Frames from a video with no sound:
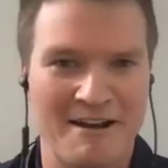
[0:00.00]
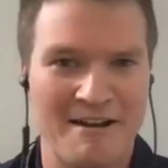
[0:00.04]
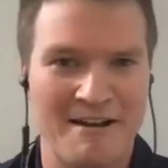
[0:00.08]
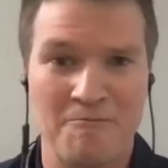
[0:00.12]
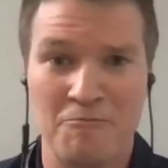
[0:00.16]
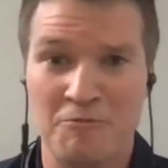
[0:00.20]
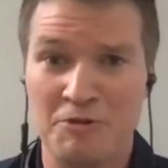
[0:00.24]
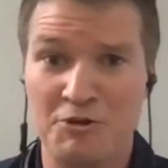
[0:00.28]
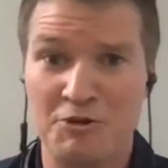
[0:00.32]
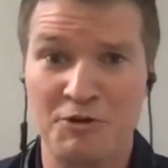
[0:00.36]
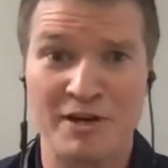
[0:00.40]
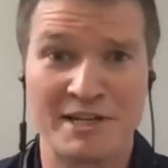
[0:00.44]
you
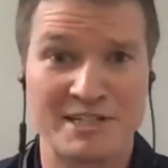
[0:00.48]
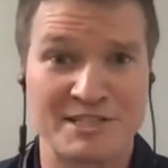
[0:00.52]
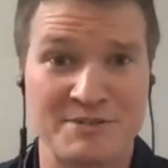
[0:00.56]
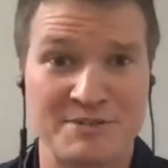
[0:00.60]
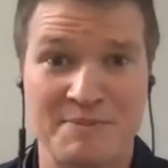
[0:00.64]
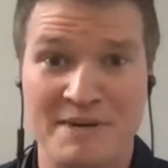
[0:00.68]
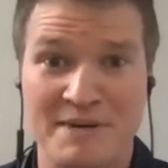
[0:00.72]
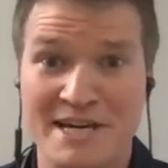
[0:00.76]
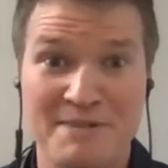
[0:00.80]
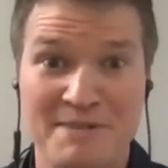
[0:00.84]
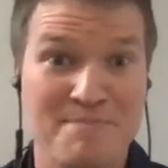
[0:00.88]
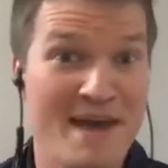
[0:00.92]
get to
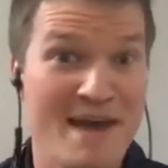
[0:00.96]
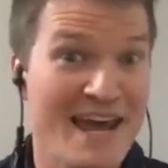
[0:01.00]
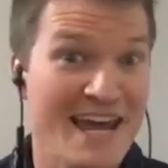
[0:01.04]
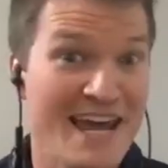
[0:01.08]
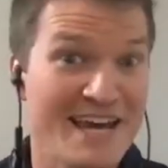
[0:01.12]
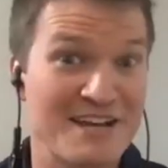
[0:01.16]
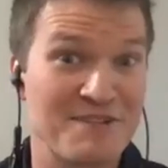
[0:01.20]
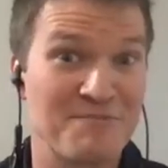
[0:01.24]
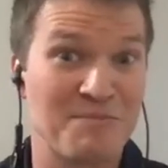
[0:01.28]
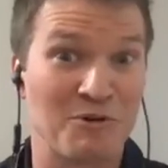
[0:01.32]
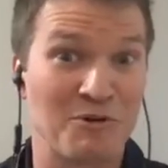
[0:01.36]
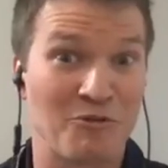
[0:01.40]
be in
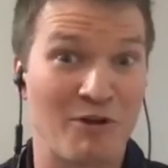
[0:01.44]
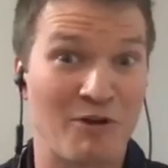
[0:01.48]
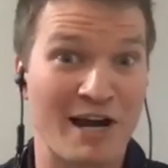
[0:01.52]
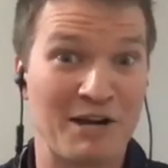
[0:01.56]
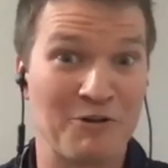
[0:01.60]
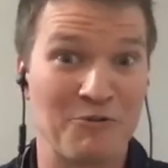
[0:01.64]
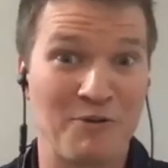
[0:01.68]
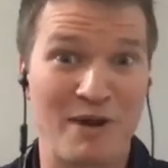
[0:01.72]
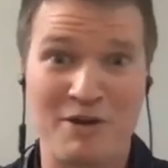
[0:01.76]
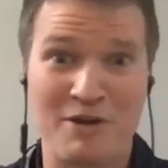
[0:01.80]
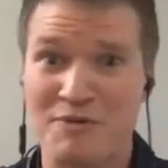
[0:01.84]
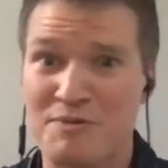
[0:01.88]
band, but right
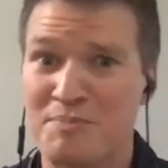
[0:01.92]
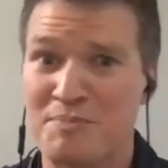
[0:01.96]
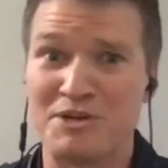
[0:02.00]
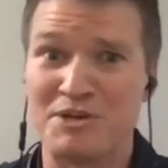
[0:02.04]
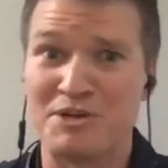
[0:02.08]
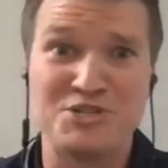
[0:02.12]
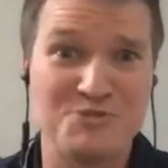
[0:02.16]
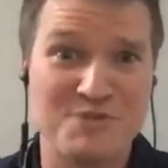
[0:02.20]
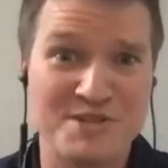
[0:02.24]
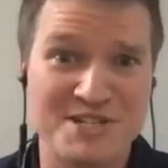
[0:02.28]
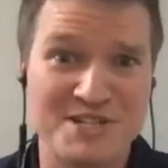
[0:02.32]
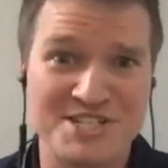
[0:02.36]
away we put
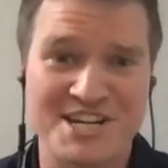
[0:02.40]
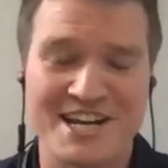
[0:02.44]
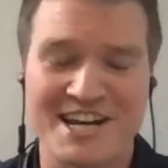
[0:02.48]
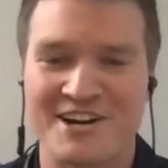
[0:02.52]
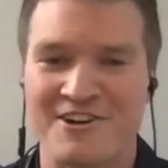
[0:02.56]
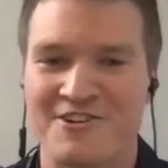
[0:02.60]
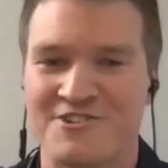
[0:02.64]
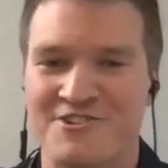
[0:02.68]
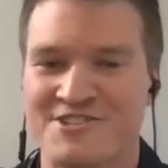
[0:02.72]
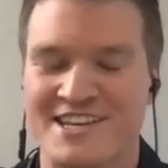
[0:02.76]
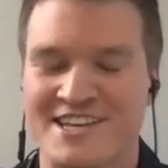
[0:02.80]
you in chairs.